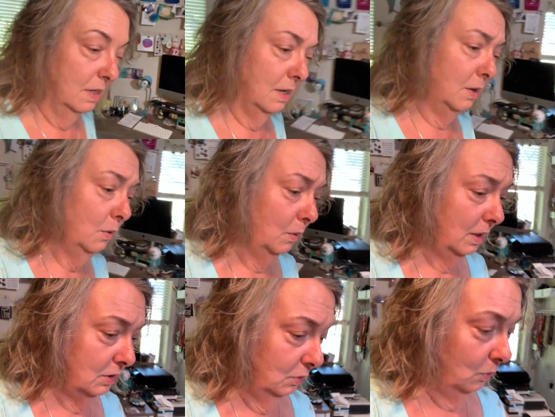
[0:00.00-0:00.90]
Oh, I
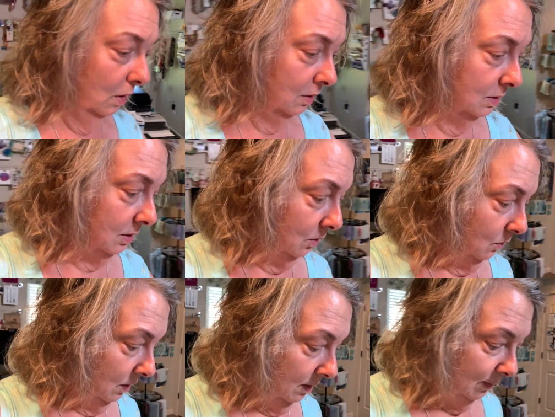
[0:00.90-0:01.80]
do
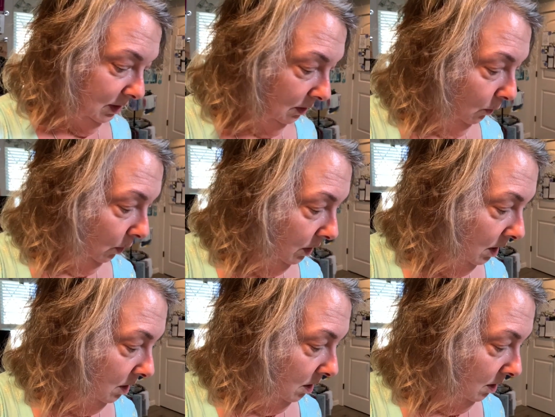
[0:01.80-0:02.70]
also, I'm still
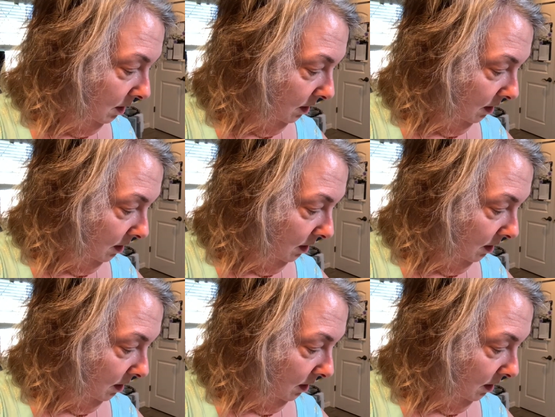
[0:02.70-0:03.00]
working on